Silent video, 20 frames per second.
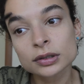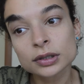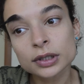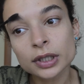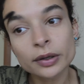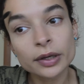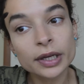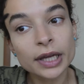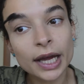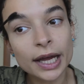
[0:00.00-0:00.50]
So
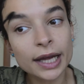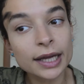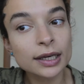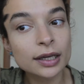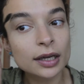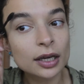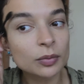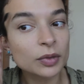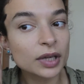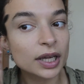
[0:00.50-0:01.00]
again,
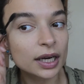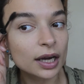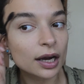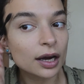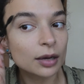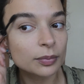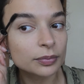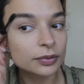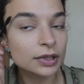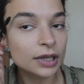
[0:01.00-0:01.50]
combing it
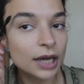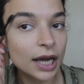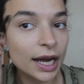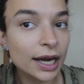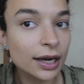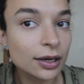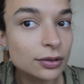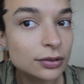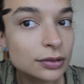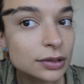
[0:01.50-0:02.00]
up and
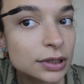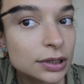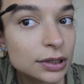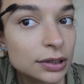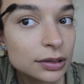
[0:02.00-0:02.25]
out.